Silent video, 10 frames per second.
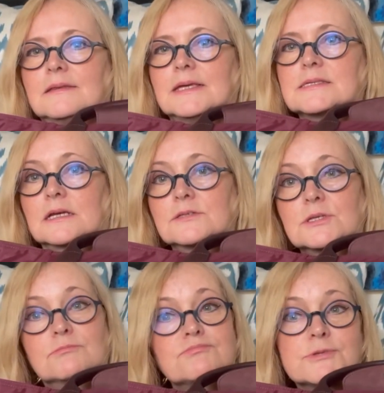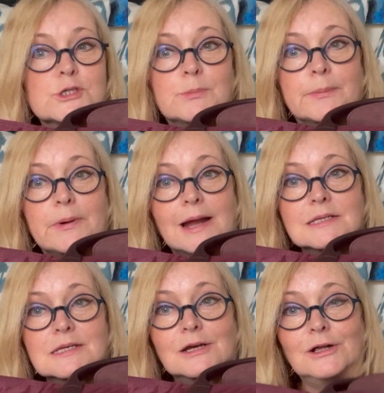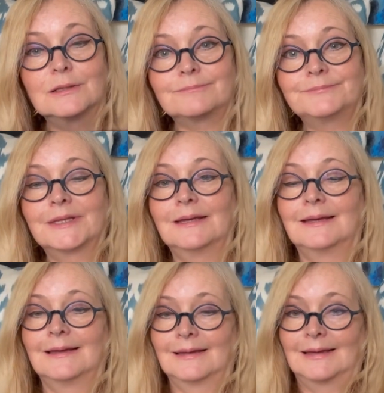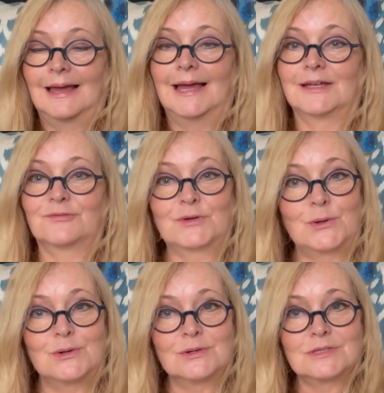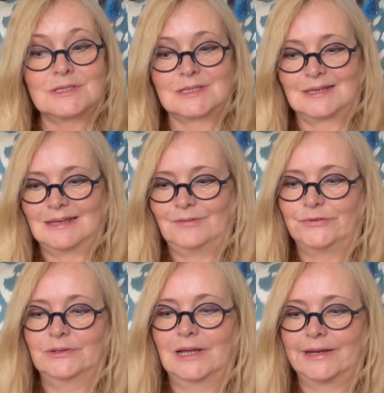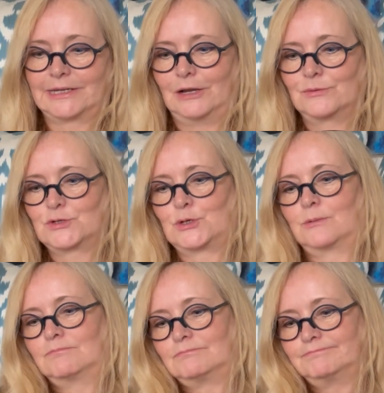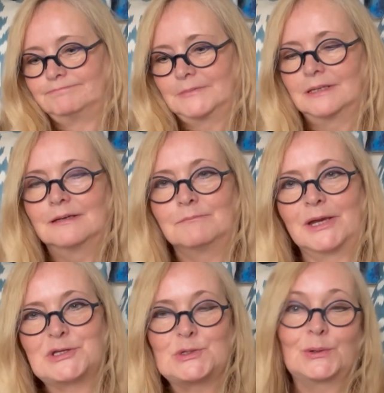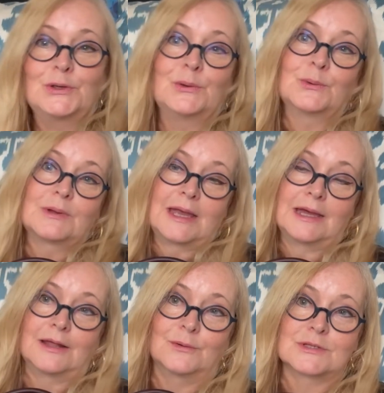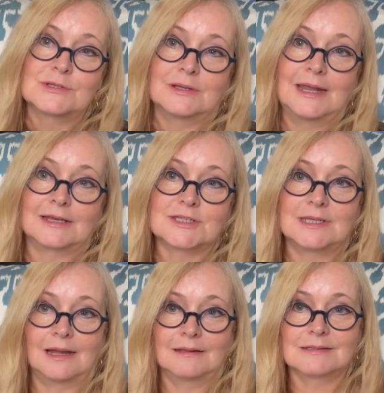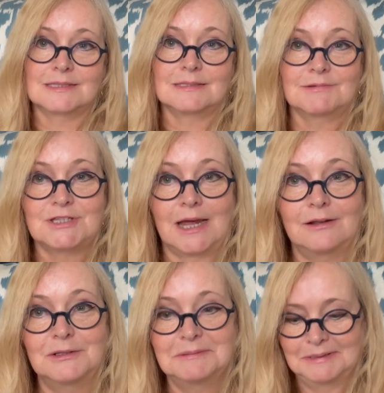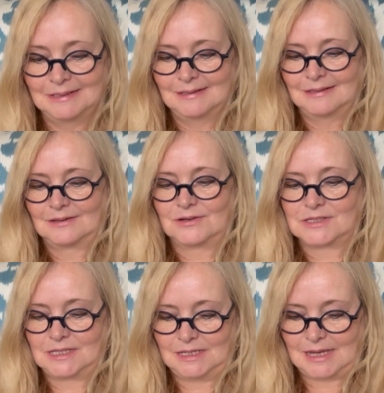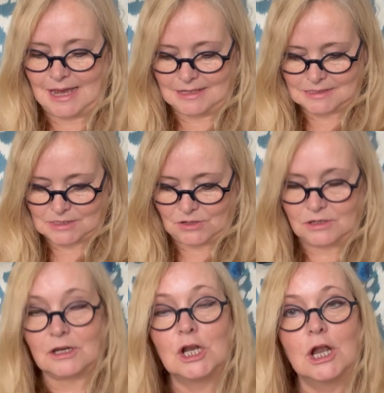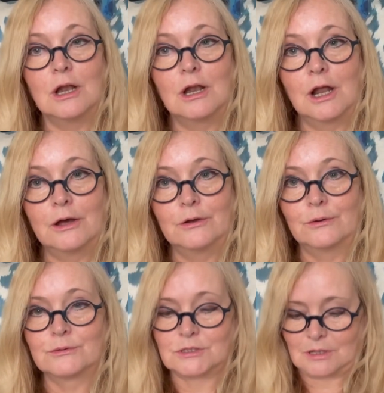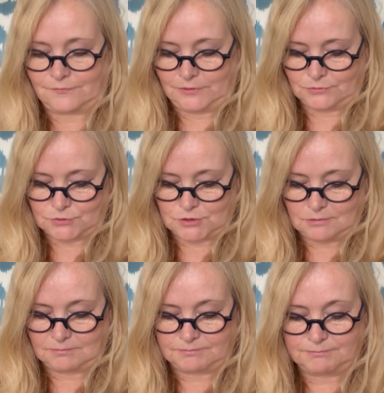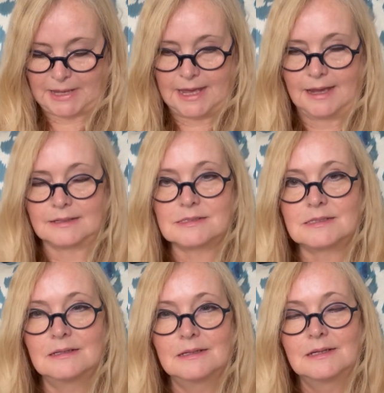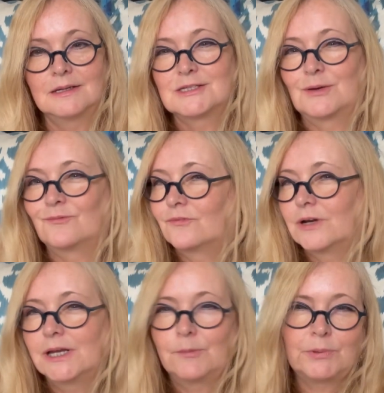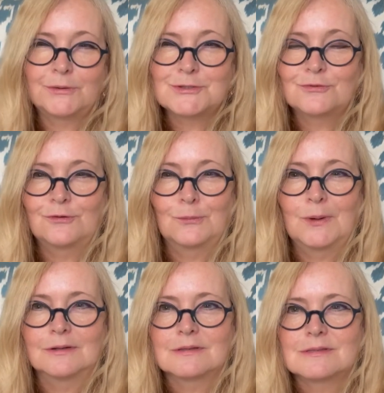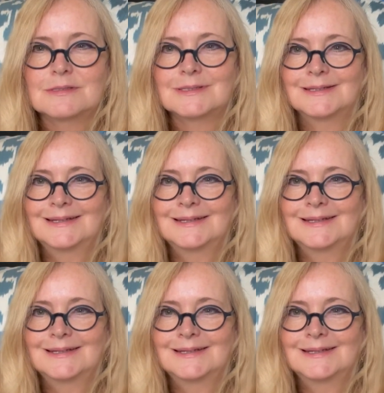these are super practical. And of course, if you like Longchamp, make sure you head over to Nick Snell's channel, because he has got loads of Longchamp bags, some really beautiful ones.